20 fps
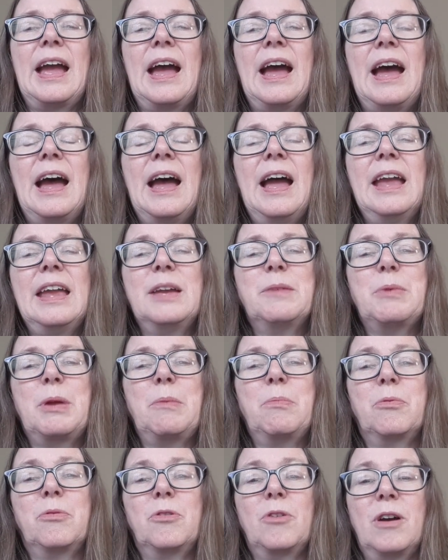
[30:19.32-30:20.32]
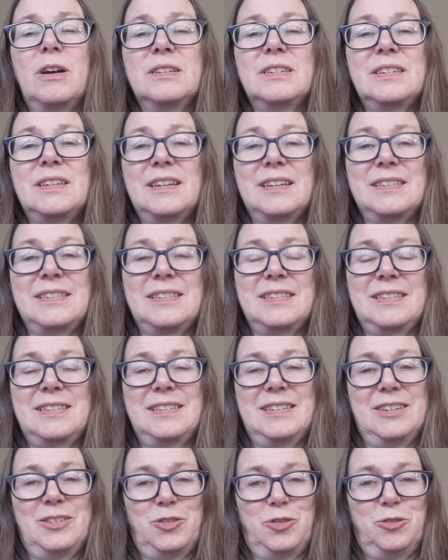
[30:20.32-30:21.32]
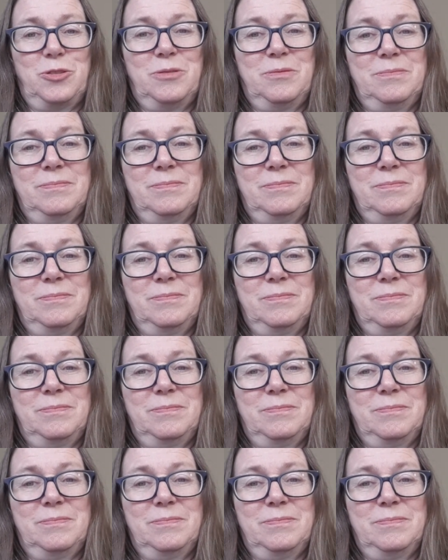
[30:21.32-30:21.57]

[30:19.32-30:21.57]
I am a process stitcher.